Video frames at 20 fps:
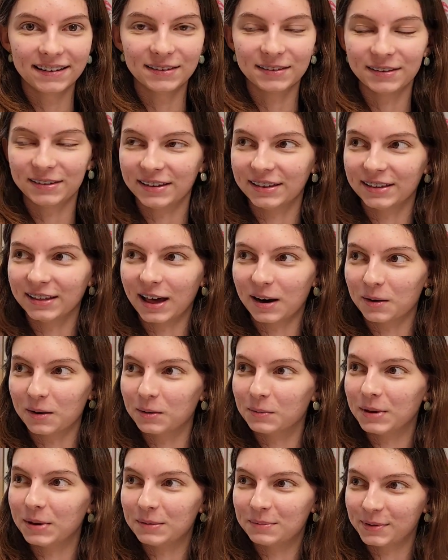I see a lot of
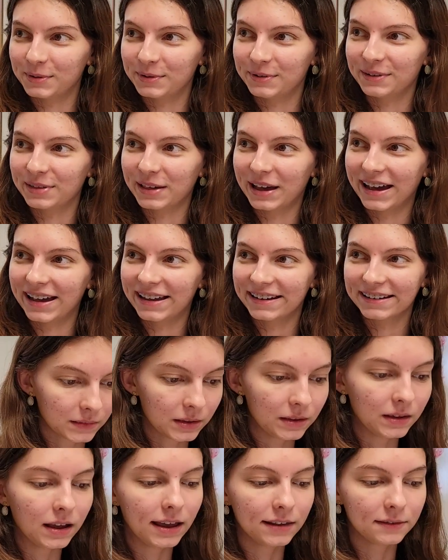old people who do that.
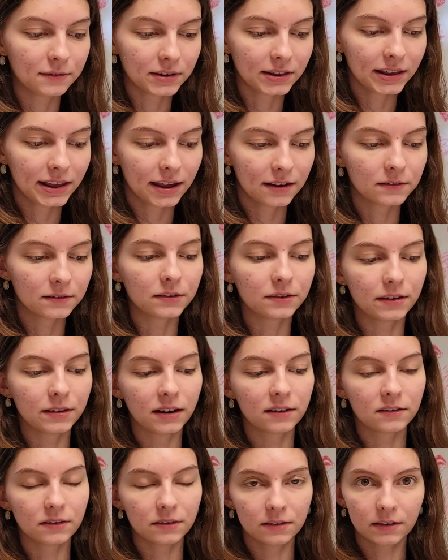It's really
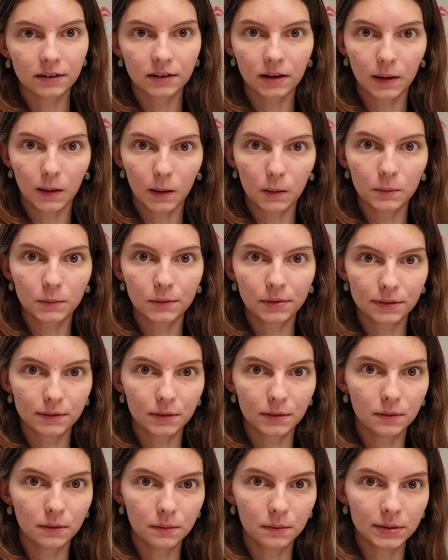interesting just to go
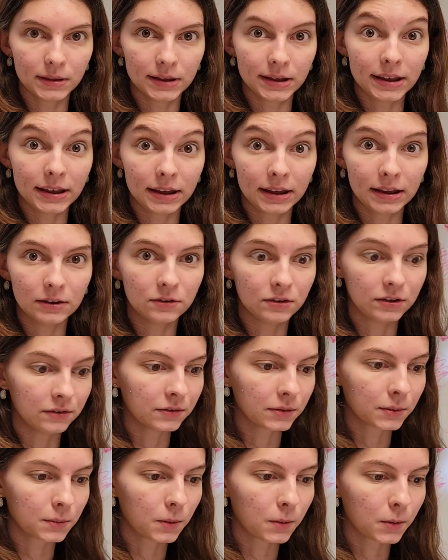through the EEG
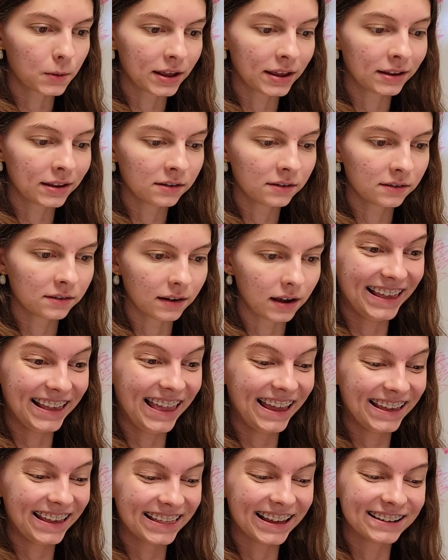recordings.
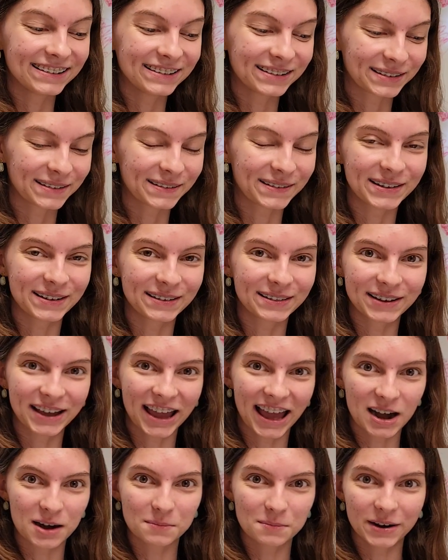That's just going to look
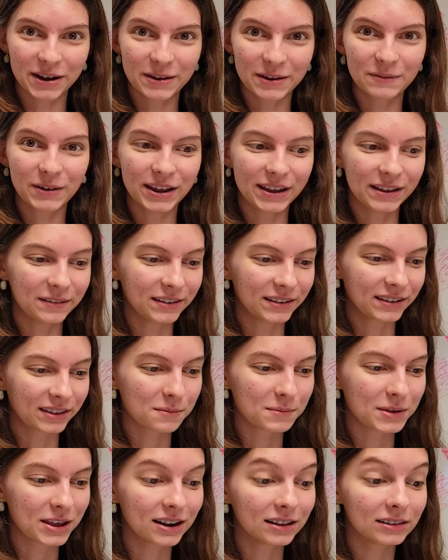at our brain waves. It's
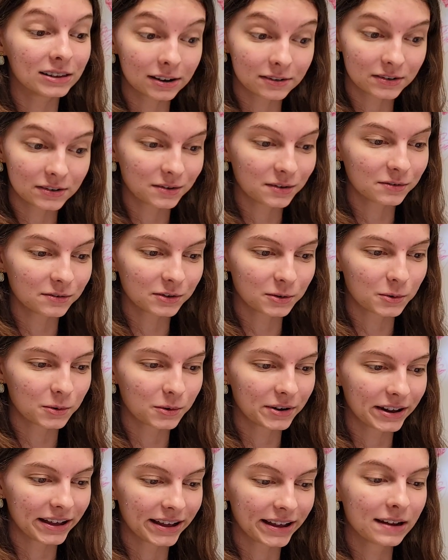going to be an electrical
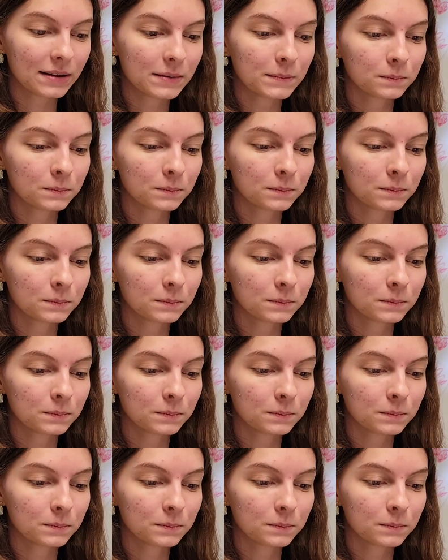recording.